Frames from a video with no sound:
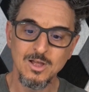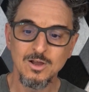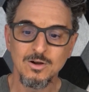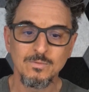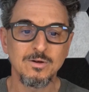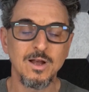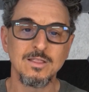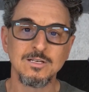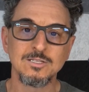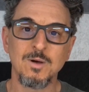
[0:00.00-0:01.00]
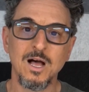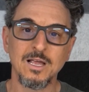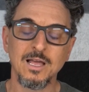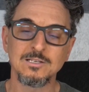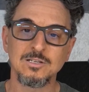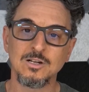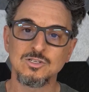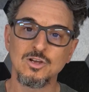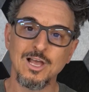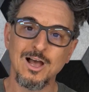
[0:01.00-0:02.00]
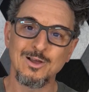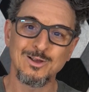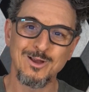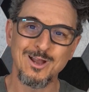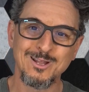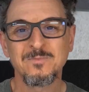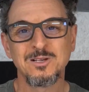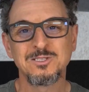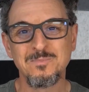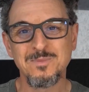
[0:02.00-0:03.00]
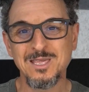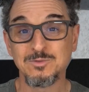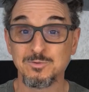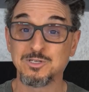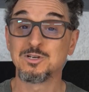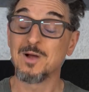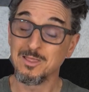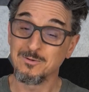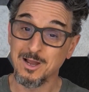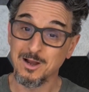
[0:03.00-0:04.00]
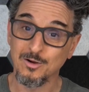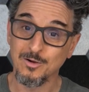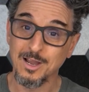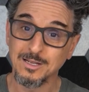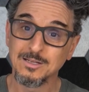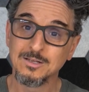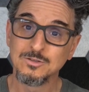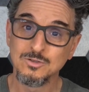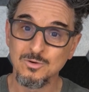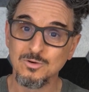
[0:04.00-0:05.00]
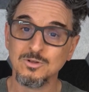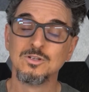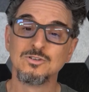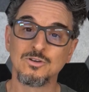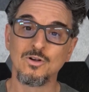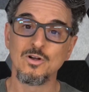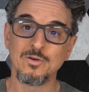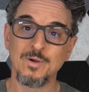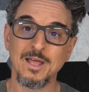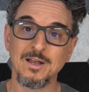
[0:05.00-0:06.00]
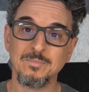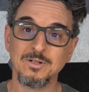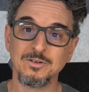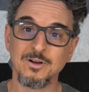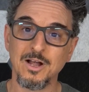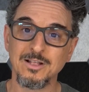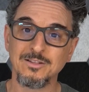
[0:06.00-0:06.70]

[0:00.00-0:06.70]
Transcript: we created this podcast. And I'll show you how I created some memes, which are, by the way, are a great tool to grow your brand and build your audience.